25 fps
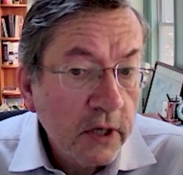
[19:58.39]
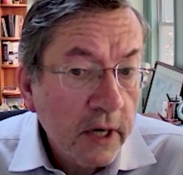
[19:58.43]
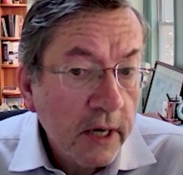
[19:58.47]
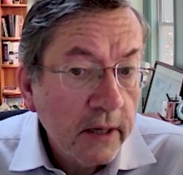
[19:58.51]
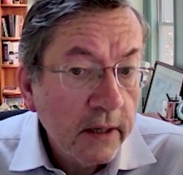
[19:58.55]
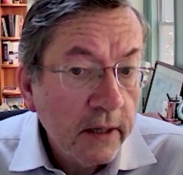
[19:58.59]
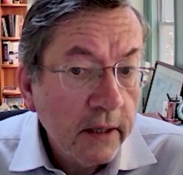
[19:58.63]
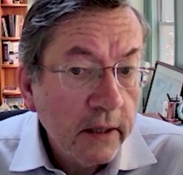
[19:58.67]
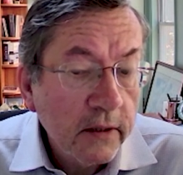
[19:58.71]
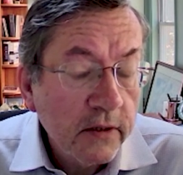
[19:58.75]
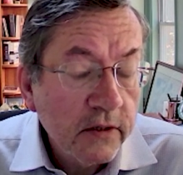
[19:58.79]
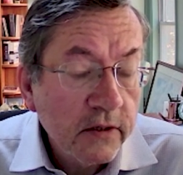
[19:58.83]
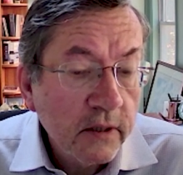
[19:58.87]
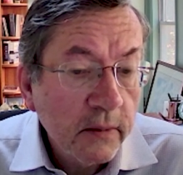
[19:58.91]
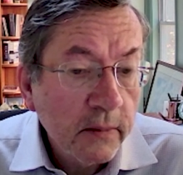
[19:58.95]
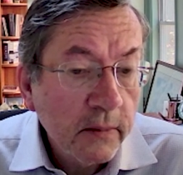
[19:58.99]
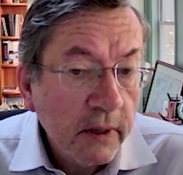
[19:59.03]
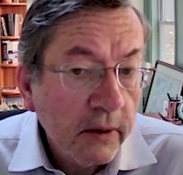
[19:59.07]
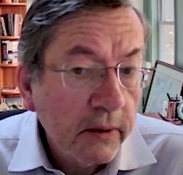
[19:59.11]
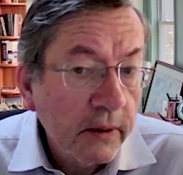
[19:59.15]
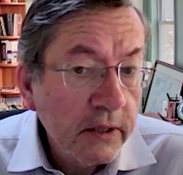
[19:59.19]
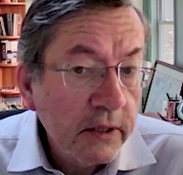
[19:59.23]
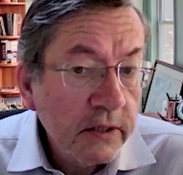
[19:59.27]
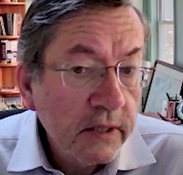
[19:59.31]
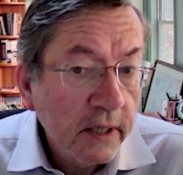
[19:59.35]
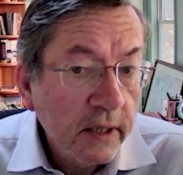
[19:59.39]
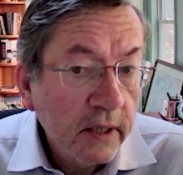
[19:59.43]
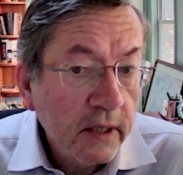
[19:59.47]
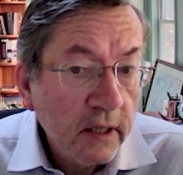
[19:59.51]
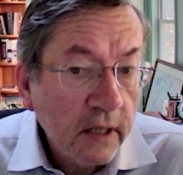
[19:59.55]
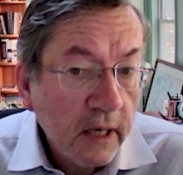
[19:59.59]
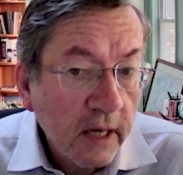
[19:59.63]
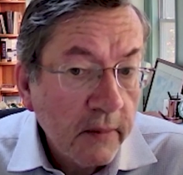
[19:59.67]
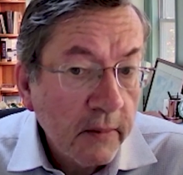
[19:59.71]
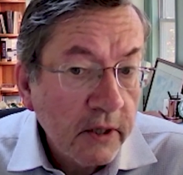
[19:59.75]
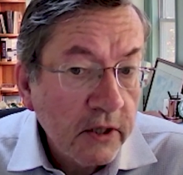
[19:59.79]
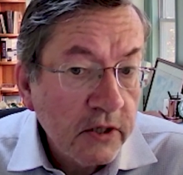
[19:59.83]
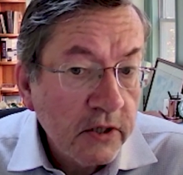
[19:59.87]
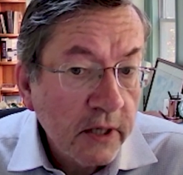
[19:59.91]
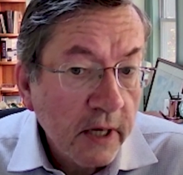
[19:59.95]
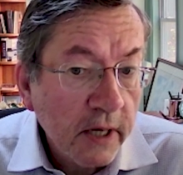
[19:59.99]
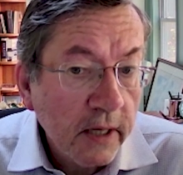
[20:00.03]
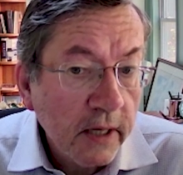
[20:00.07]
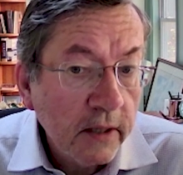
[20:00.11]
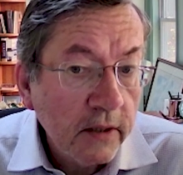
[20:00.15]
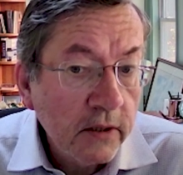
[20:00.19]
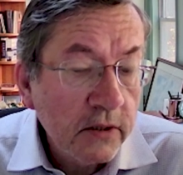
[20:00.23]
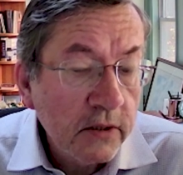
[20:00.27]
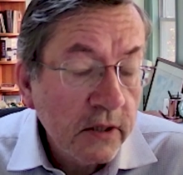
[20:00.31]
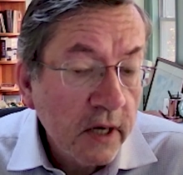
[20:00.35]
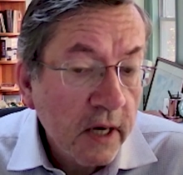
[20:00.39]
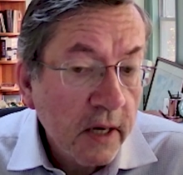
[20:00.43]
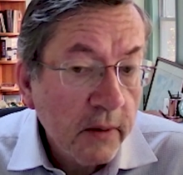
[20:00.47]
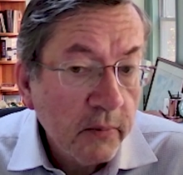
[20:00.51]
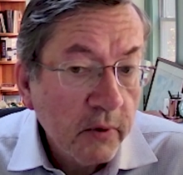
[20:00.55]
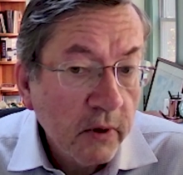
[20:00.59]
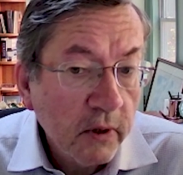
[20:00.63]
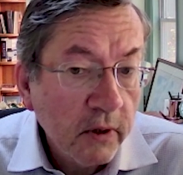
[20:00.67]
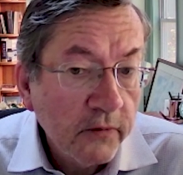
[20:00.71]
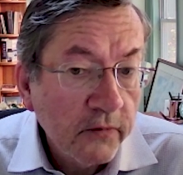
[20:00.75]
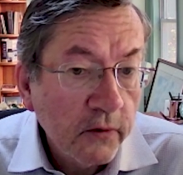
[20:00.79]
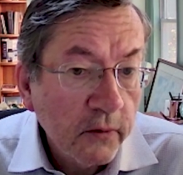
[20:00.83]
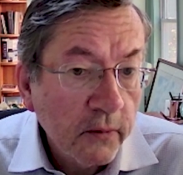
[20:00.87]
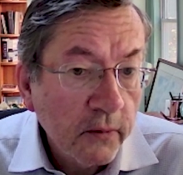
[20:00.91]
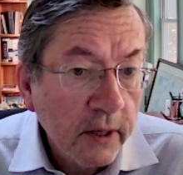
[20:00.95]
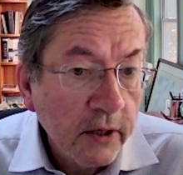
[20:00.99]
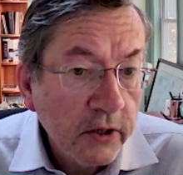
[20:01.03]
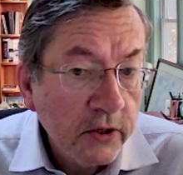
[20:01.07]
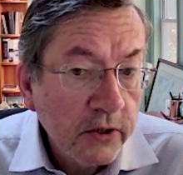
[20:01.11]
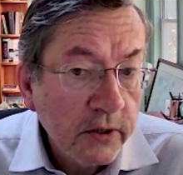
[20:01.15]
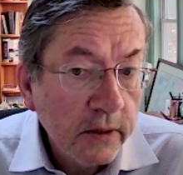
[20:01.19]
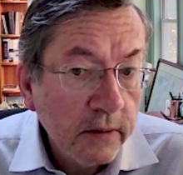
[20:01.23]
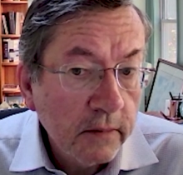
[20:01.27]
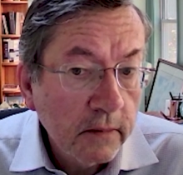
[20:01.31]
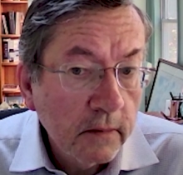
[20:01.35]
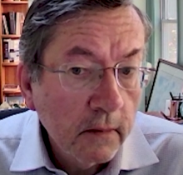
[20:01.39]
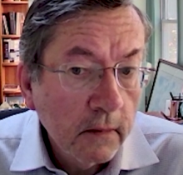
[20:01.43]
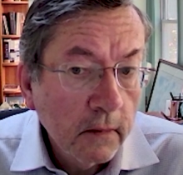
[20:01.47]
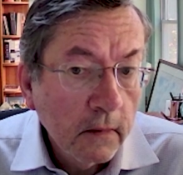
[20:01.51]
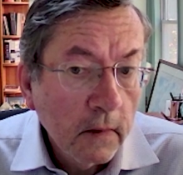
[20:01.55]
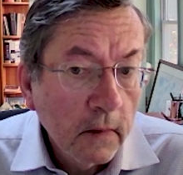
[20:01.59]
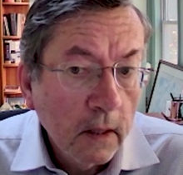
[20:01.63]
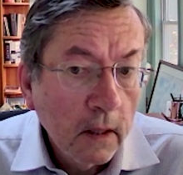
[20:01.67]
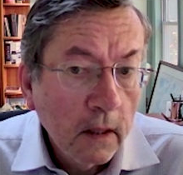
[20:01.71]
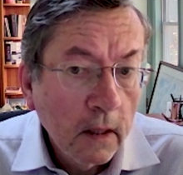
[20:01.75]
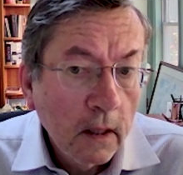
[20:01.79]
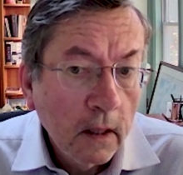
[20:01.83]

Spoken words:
China in some areas like climate change, non-proliferation,